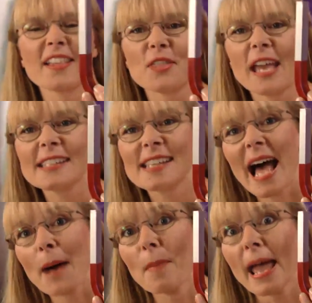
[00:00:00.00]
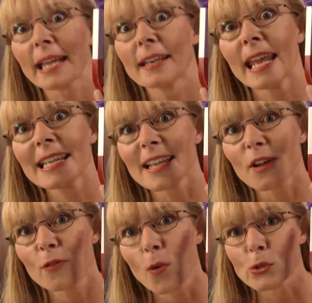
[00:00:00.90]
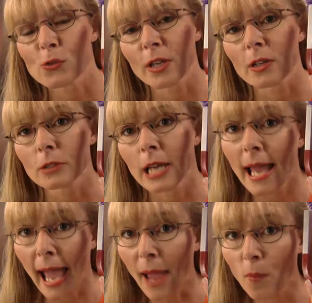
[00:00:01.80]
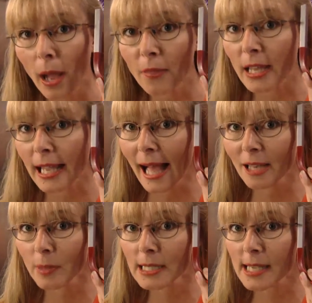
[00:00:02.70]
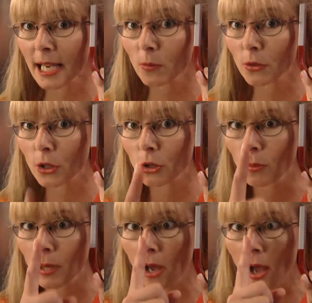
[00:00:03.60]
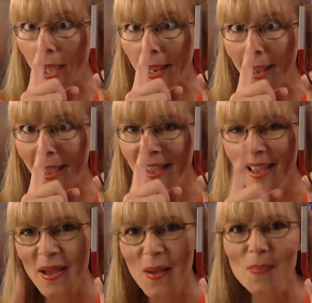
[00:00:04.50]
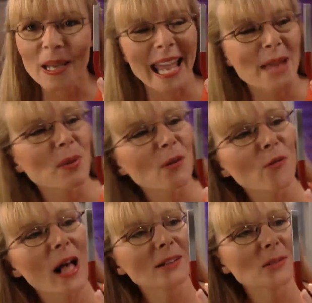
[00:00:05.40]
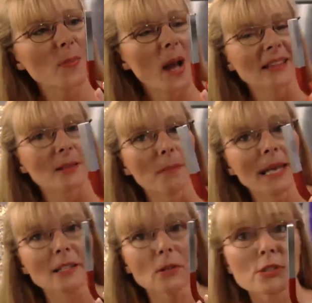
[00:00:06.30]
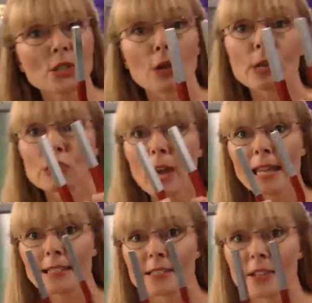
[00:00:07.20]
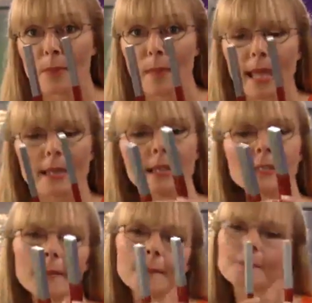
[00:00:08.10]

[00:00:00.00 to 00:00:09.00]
That's a magnetic force field, and one that can't be seen with the human eye, but can be felt by the metals that are attracted to the magnet.